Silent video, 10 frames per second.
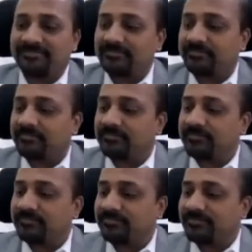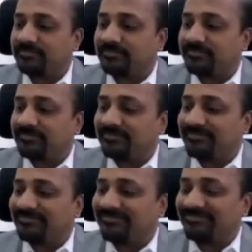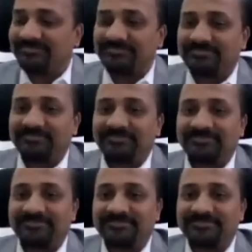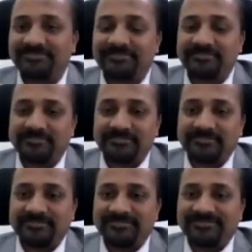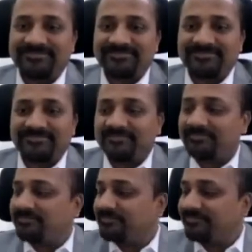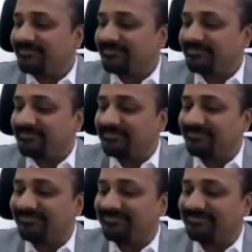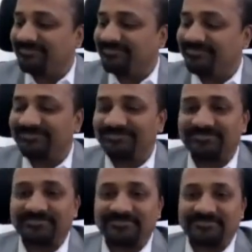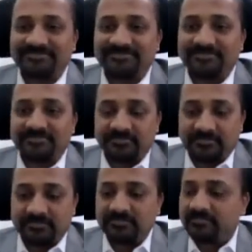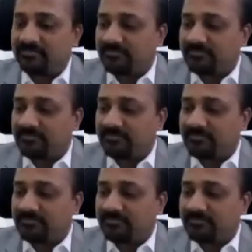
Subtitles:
[no speech]